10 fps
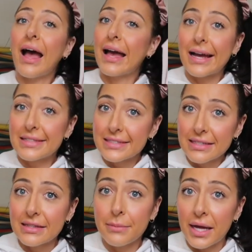I had to
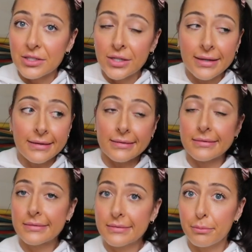get the matching
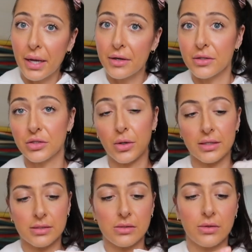biker
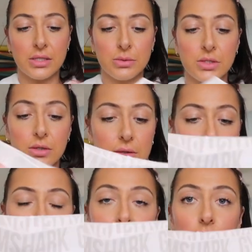shorts. So these ones are a
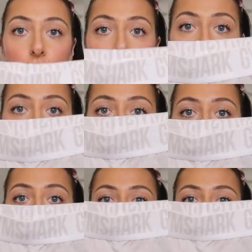little bit longer